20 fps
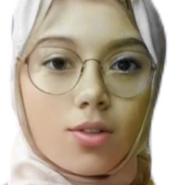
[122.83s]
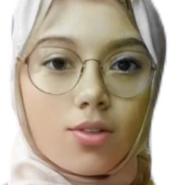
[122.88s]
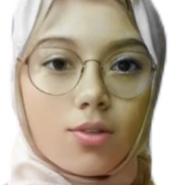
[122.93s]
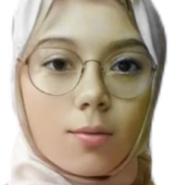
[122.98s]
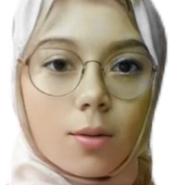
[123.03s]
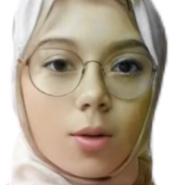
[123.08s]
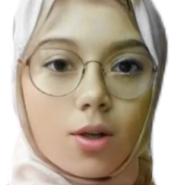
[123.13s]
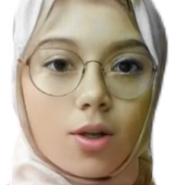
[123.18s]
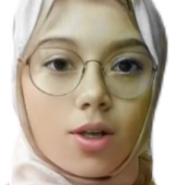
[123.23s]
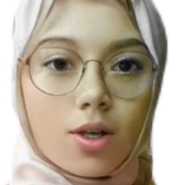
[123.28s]
of the
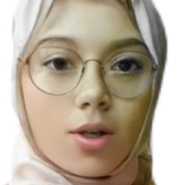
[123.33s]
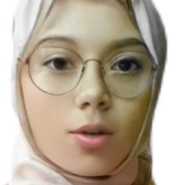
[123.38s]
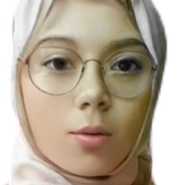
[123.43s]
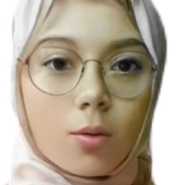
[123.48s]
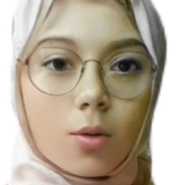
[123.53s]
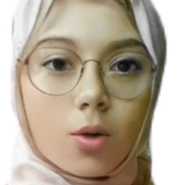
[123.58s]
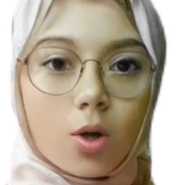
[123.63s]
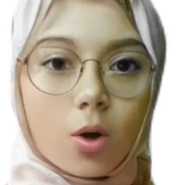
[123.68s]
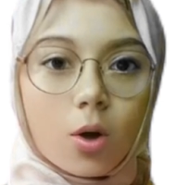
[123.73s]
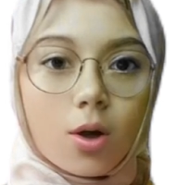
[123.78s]
mirror,
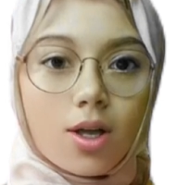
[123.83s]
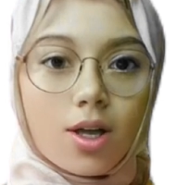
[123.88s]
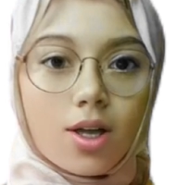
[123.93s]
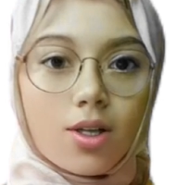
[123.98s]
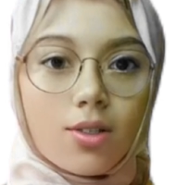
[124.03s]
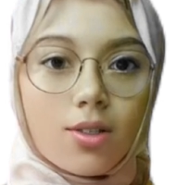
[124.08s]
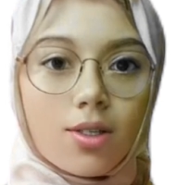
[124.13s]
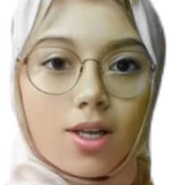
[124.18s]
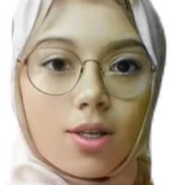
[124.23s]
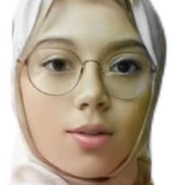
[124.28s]
recording
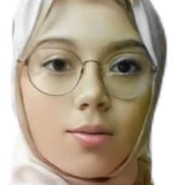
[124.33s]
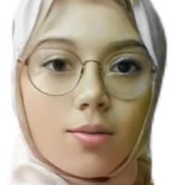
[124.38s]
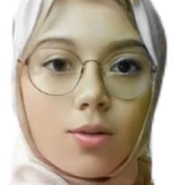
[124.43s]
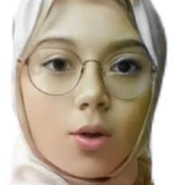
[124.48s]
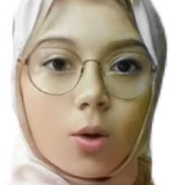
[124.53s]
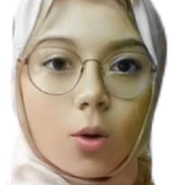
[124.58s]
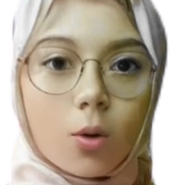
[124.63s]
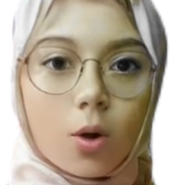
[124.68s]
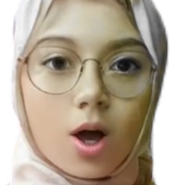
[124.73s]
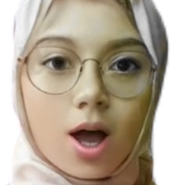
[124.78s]
yourself,
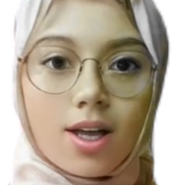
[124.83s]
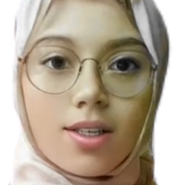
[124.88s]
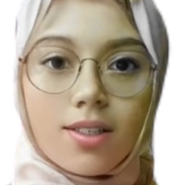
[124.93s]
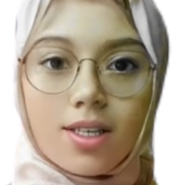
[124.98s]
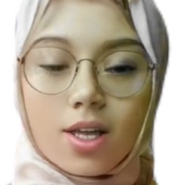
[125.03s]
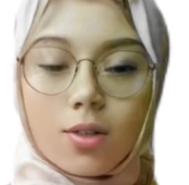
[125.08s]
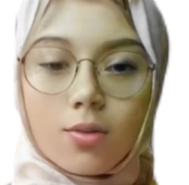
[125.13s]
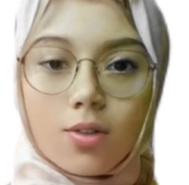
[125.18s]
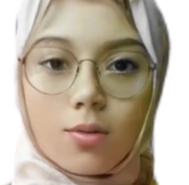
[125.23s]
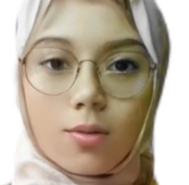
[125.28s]
or
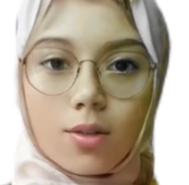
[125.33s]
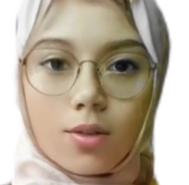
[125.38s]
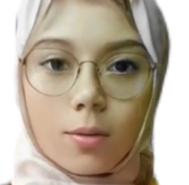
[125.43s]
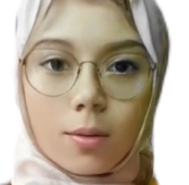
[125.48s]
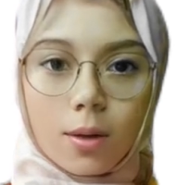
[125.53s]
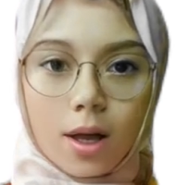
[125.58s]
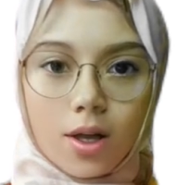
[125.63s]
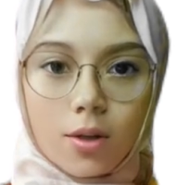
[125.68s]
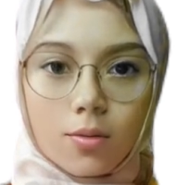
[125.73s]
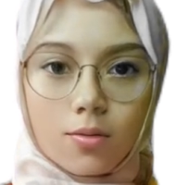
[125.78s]
asking for
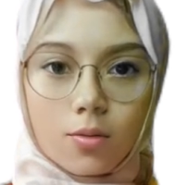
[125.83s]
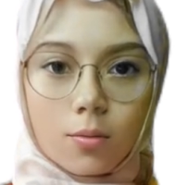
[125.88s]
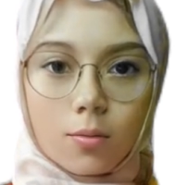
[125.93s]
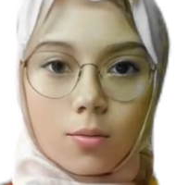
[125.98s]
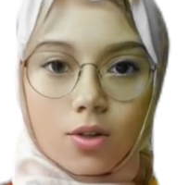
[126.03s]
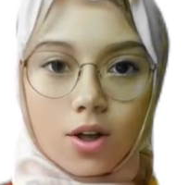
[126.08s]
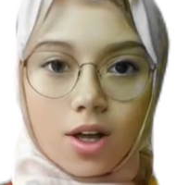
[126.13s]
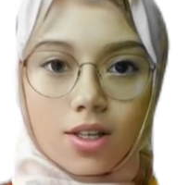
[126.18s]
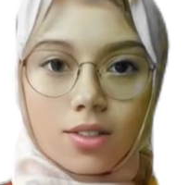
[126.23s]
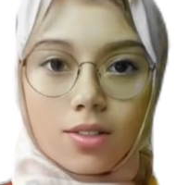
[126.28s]
feedback from
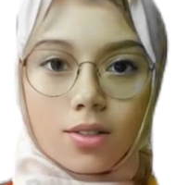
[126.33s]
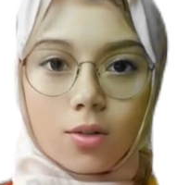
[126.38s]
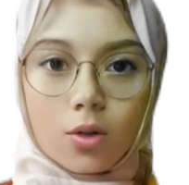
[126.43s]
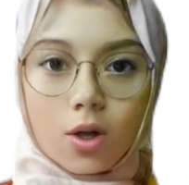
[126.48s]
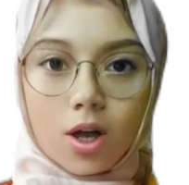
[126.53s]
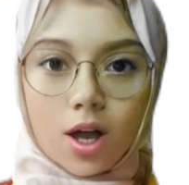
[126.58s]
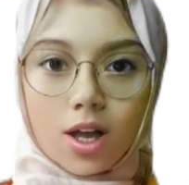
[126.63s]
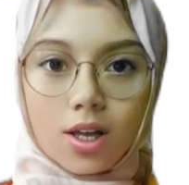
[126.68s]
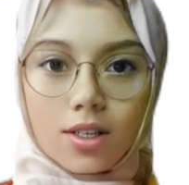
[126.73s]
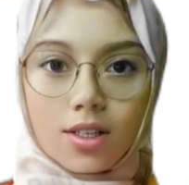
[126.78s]
friends or
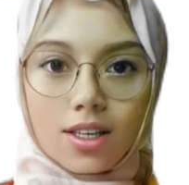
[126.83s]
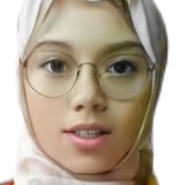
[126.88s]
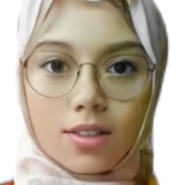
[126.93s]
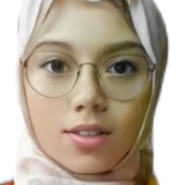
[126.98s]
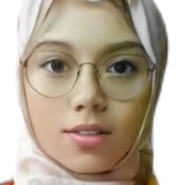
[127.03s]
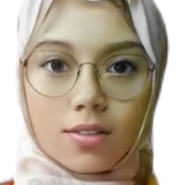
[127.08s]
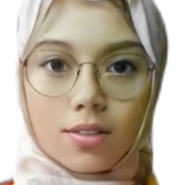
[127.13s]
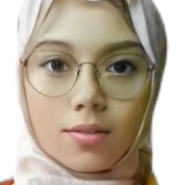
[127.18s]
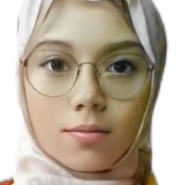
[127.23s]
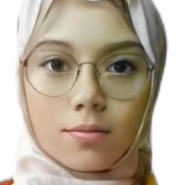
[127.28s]

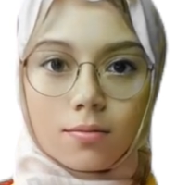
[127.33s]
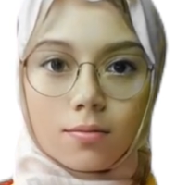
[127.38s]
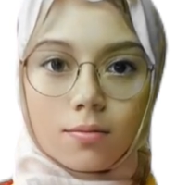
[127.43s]
colleagues.